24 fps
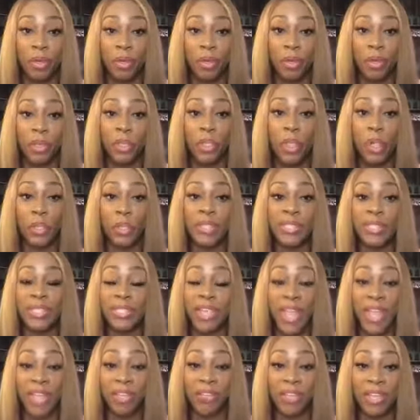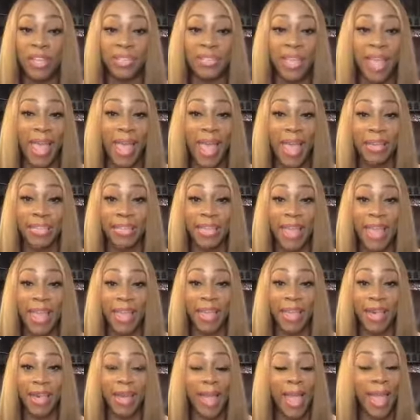your savings as
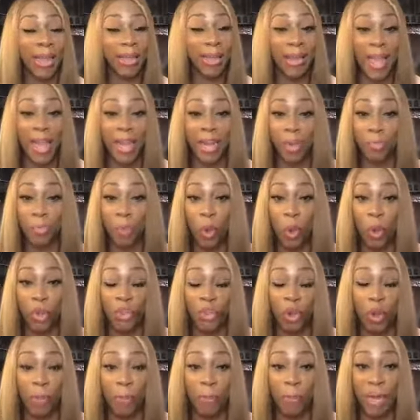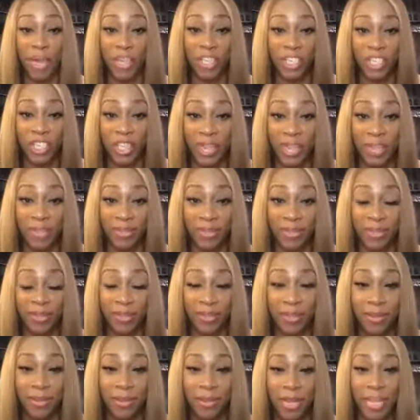a line item on your budget.
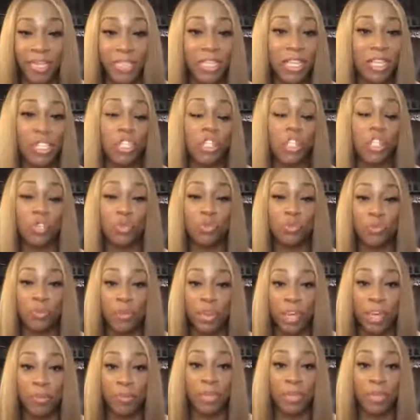It's extremely